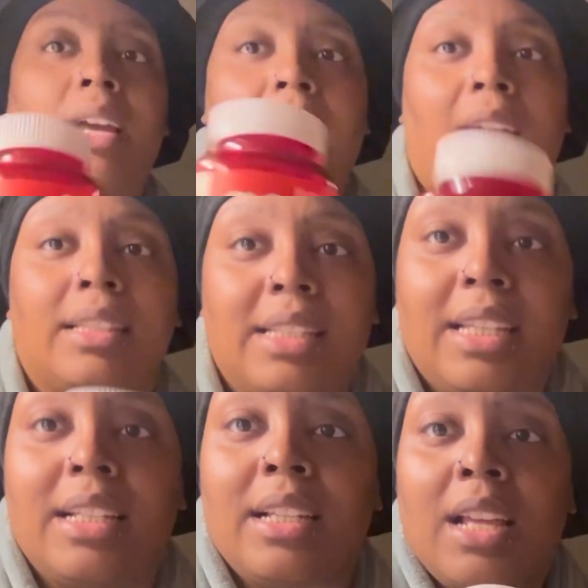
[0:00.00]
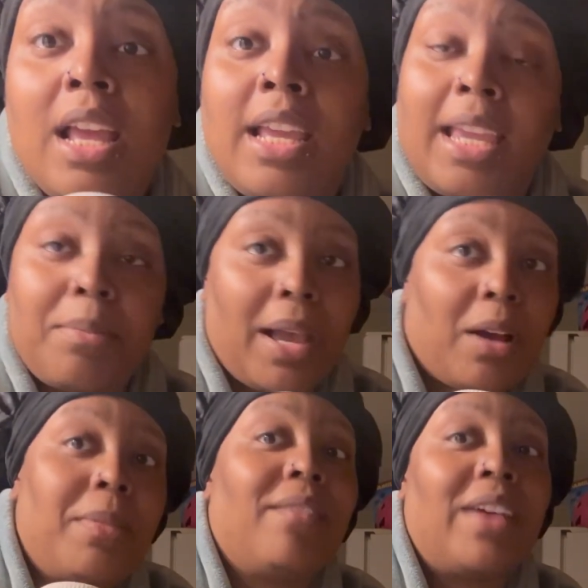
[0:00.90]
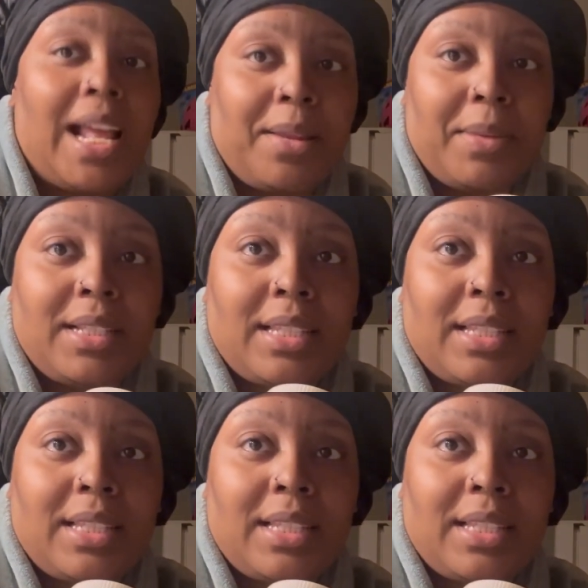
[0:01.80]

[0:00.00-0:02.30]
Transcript: I did get back on my vitamins